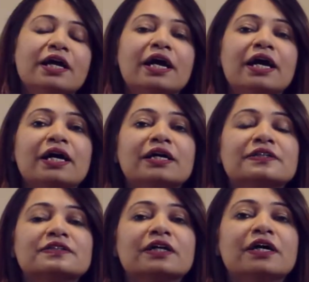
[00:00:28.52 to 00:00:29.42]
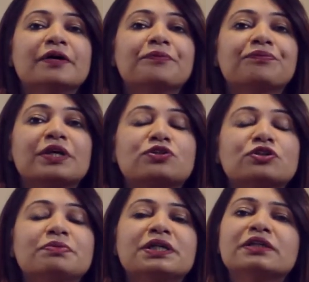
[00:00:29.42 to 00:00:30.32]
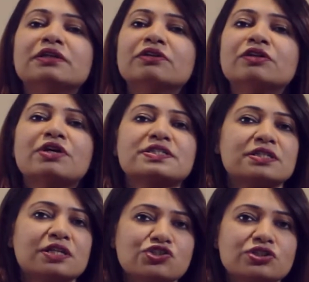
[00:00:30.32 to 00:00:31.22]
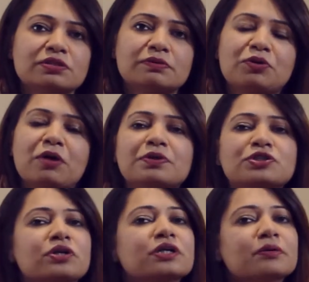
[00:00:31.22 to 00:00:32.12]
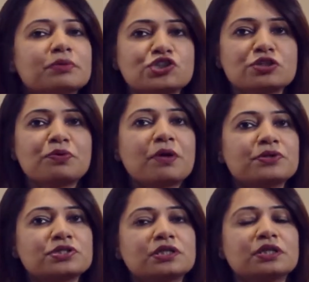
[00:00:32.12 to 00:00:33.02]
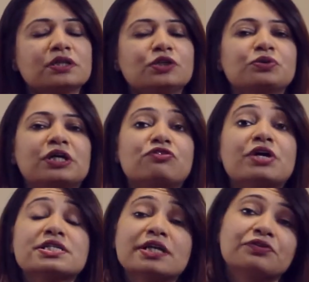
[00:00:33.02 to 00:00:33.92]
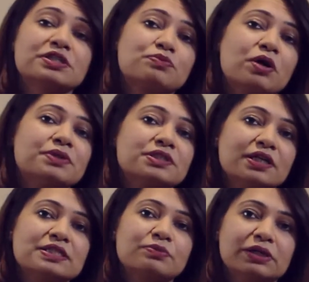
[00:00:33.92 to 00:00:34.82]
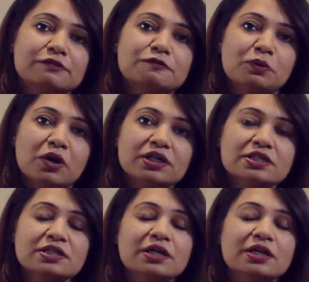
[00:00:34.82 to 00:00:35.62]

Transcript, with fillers: And um, it could be either in residential property or commercial property. You can rent out this property as well if you want.